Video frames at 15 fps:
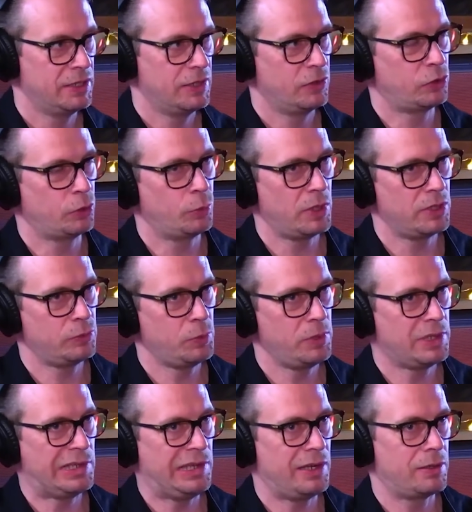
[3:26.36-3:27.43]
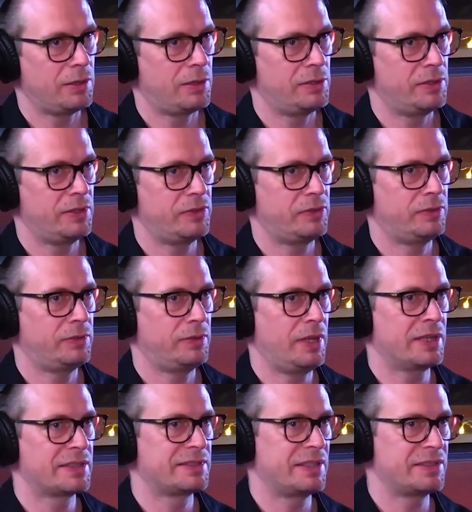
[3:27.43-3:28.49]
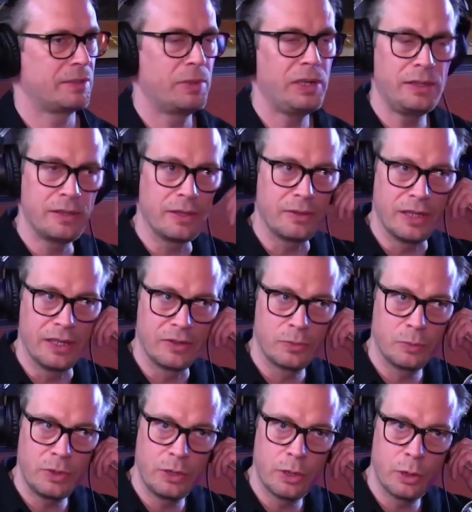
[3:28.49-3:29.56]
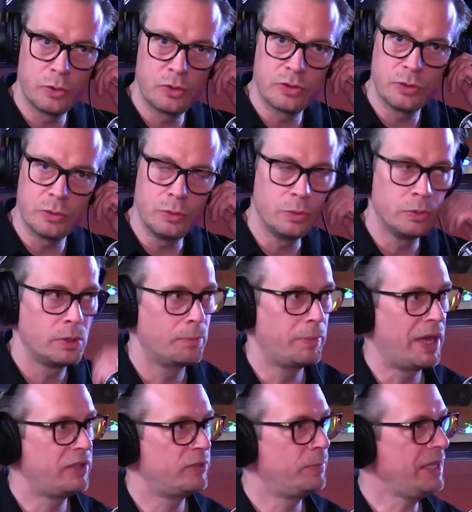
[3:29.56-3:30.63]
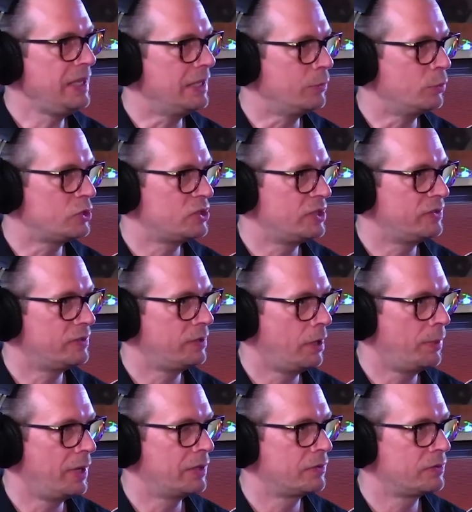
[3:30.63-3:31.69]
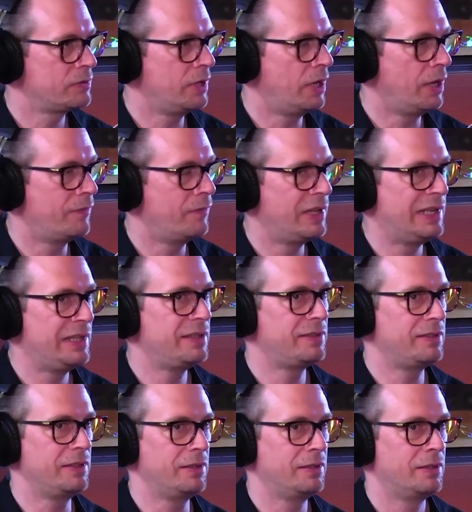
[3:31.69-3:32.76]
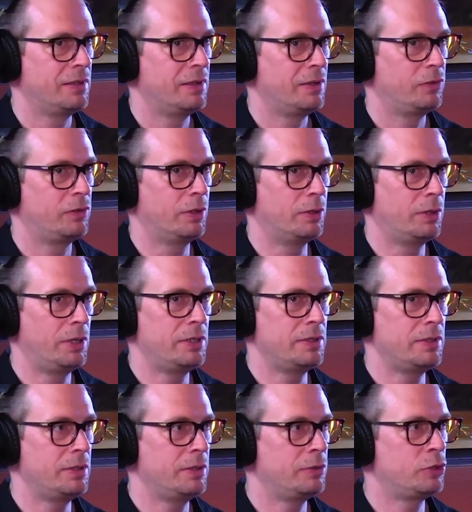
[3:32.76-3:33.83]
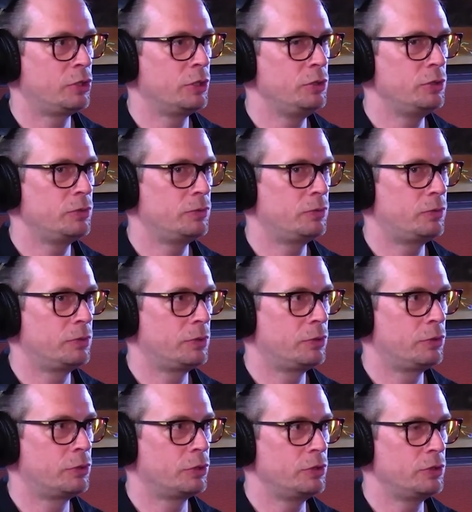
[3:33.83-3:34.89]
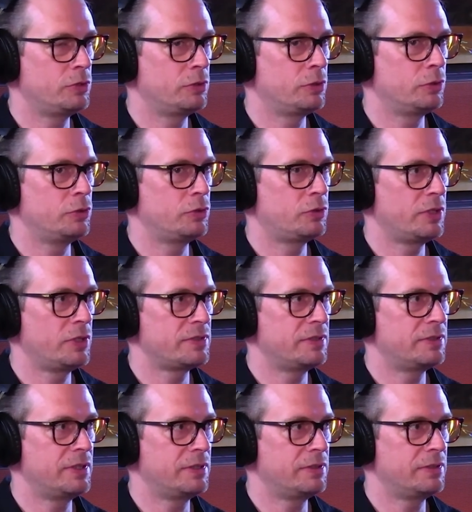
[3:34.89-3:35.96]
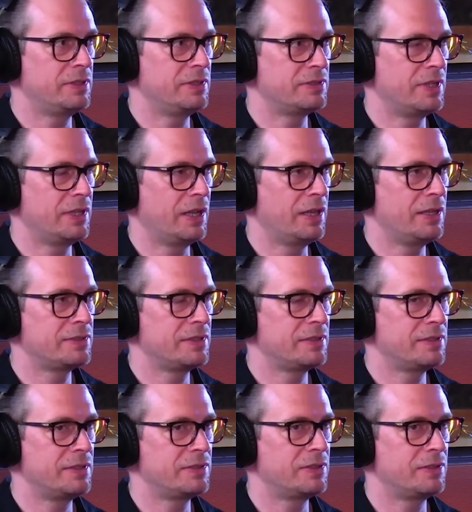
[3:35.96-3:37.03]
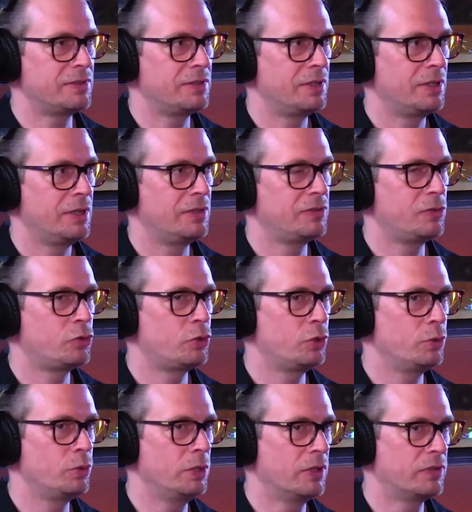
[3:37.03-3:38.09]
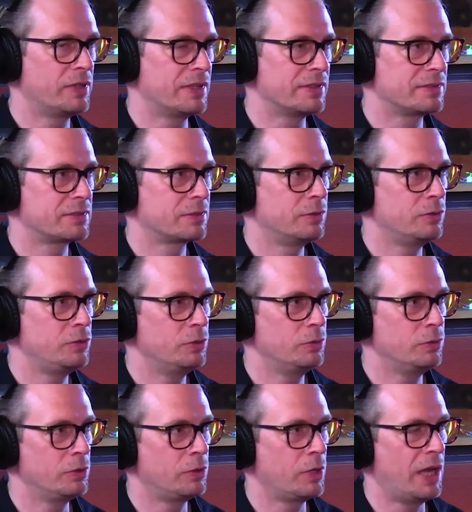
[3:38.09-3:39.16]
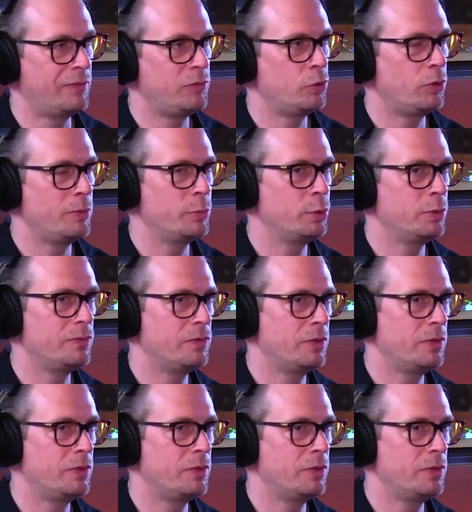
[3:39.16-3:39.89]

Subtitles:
So once we cleared all this accessibility things, we go to Band B, which is about validity. So could you trust this data? Is it true in a sense? Have you removed?